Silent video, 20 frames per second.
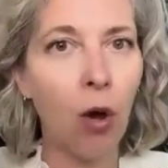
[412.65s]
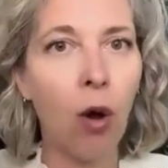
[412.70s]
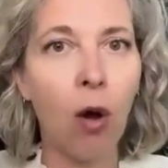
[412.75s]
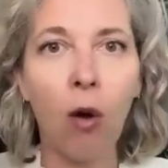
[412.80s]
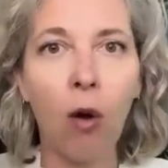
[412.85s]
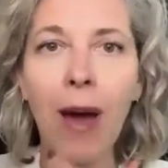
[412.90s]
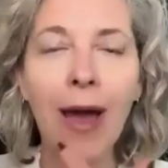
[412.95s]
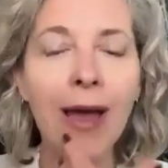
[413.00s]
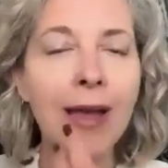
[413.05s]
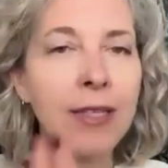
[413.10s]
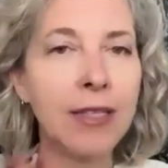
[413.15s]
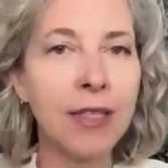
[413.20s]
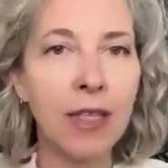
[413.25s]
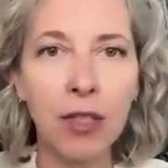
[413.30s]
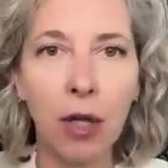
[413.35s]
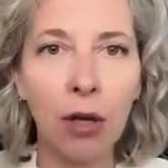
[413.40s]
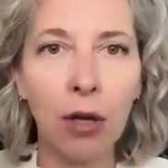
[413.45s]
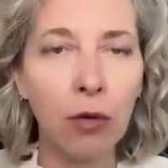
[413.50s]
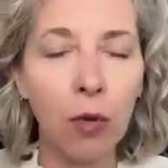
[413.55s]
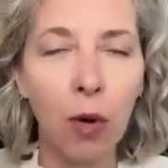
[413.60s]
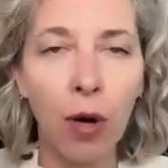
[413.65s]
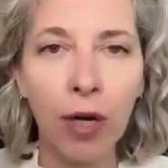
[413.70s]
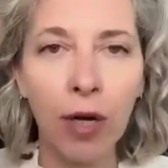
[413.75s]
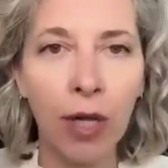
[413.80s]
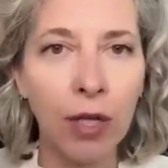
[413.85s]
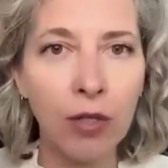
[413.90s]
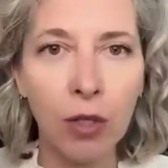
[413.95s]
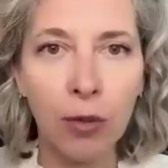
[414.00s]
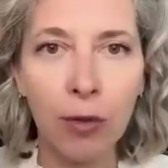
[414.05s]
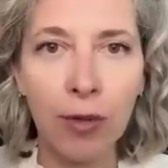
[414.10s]
Or why is this only
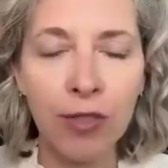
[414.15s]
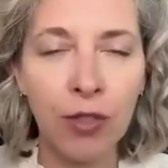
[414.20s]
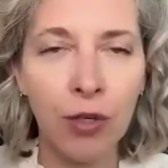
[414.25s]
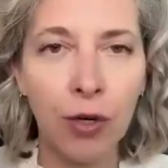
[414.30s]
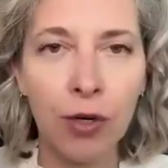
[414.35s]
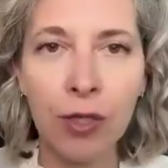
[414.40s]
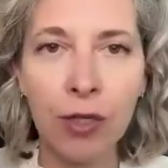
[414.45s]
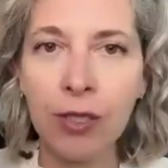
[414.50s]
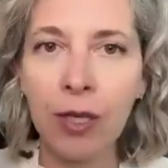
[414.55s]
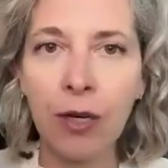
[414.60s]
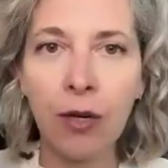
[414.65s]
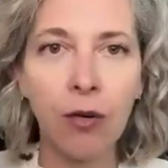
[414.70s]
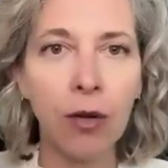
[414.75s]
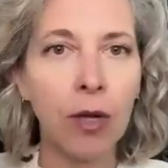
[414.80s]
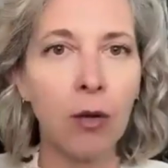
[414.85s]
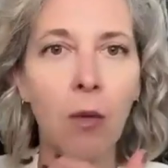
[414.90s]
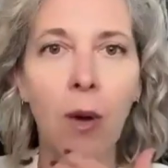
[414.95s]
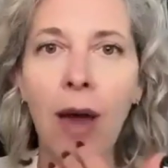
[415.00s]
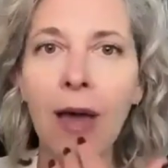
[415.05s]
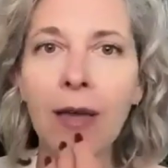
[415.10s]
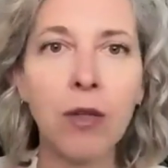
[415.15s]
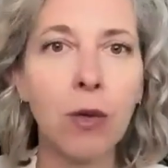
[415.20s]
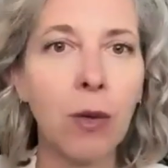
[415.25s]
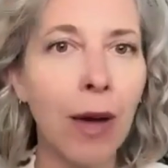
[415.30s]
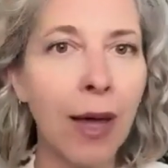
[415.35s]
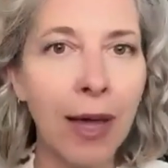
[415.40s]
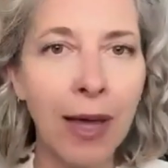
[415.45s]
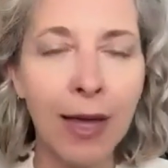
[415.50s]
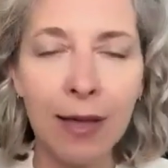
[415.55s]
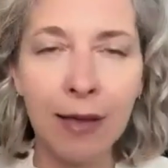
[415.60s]
working to a certain degree? Why
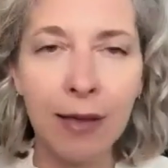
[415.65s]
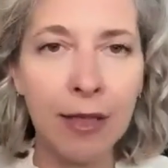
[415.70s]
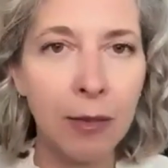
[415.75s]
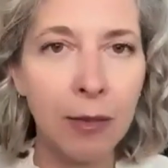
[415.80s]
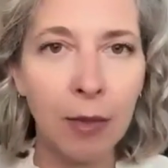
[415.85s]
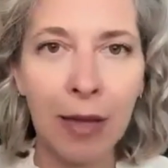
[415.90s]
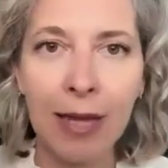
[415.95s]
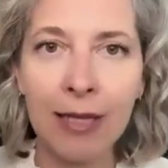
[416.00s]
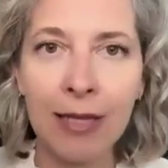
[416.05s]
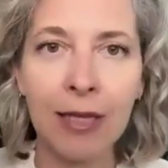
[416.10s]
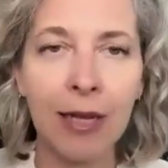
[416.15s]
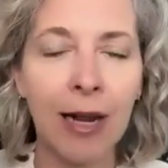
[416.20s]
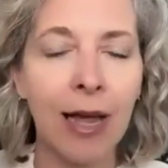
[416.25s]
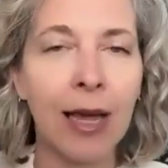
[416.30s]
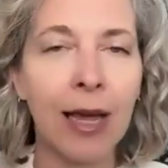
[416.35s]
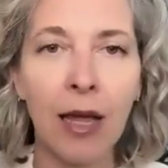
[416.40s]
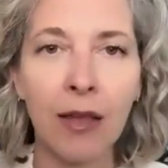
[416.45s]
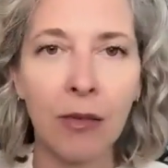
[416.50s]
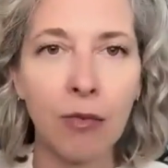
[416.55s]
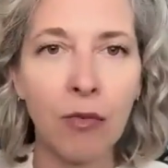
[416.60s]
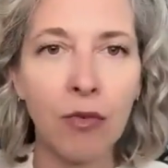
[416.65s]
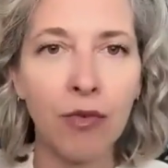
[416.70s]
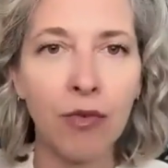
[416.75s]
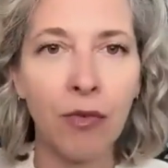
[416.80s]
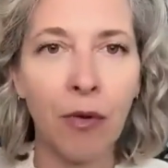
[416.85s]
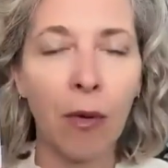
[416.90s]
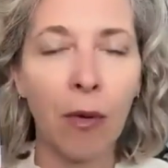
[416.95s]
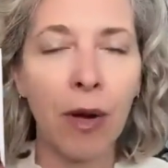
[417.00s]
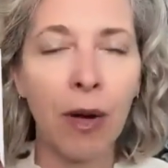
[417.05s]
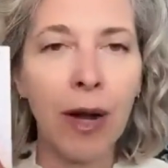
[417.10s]
do I hit this place and I can't move
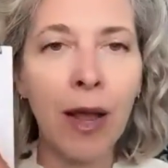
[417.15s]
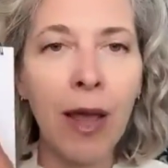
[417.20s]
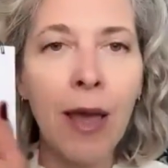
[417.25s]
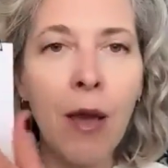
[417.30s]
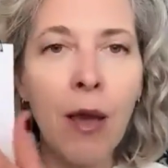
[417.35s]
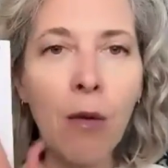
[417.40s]
forward?